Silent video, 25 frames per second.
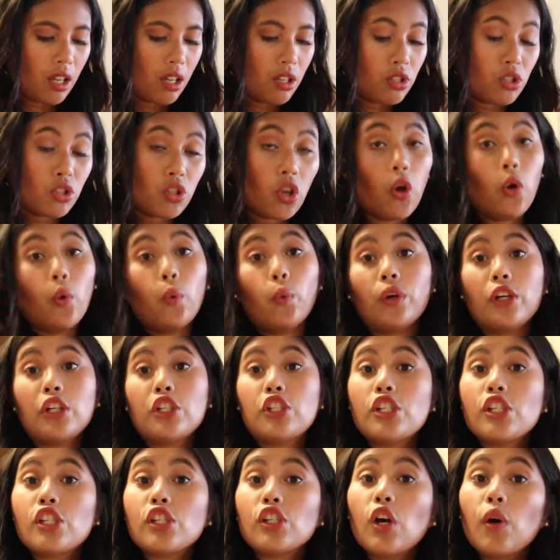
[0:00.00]
So we're
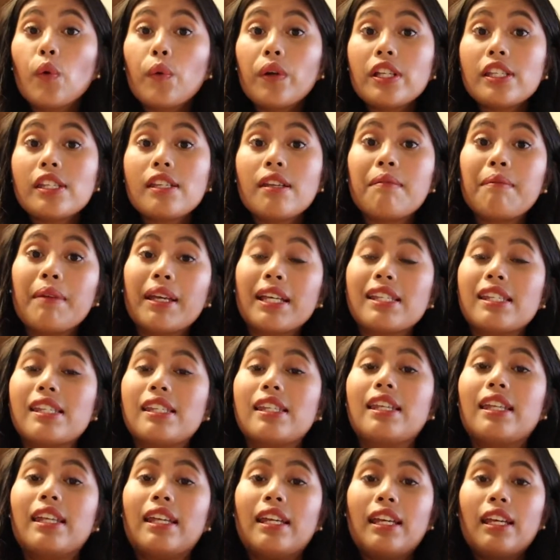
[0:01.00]
just going to mix
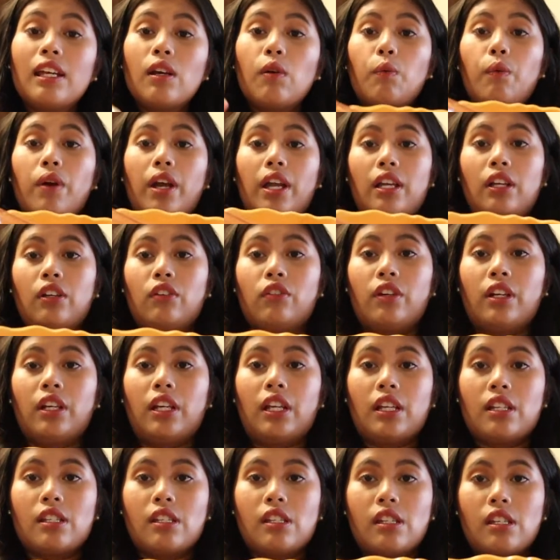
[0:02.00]
the wet
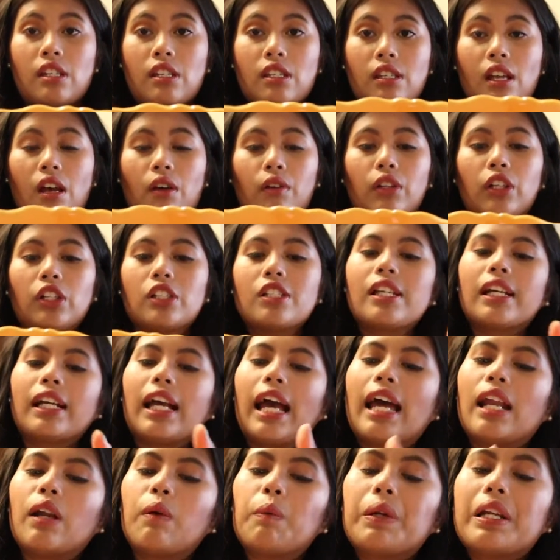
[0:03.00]
ingredients. This is how it looks like.
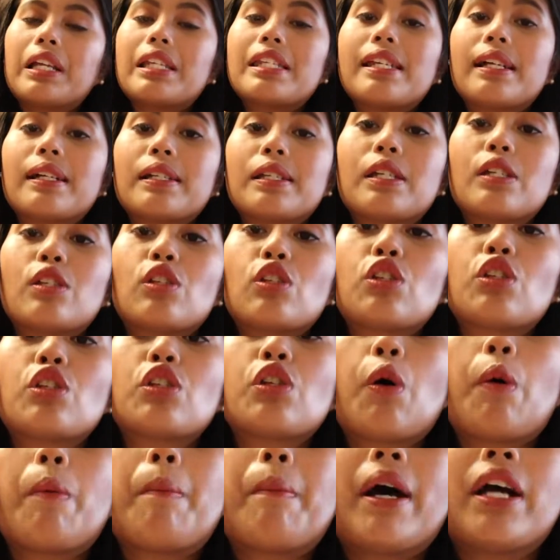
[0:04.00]
I don't want to tilt it
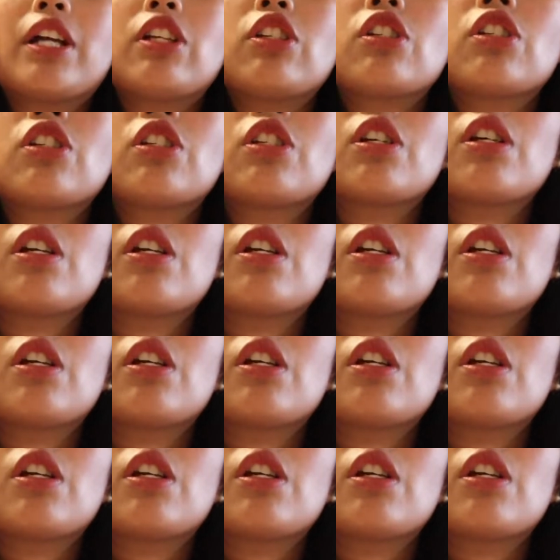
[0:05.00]
so much